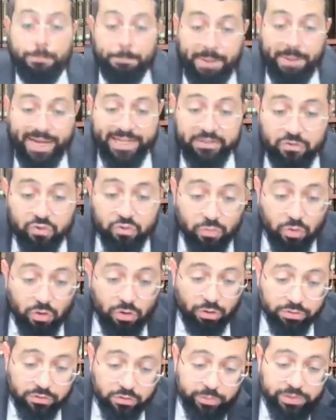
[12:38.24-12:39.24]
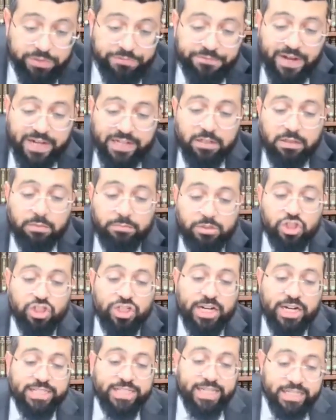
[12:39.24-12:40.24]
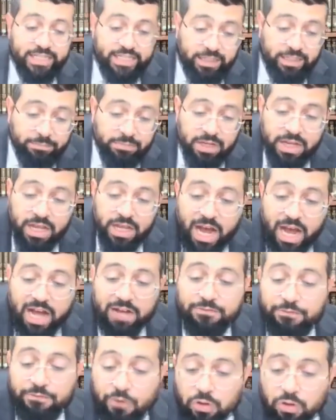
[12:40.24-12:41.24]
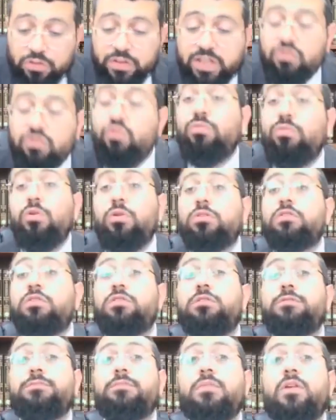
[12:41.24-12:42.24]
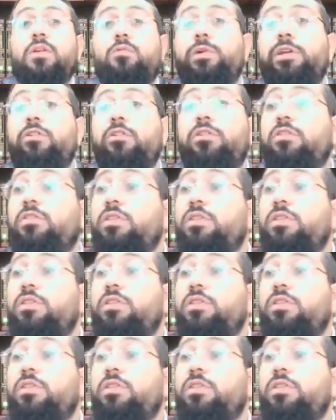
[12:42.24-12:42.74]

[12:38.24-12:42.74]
By Tumot, we find in the Mishnah in Kelim, Avot Tumot. We know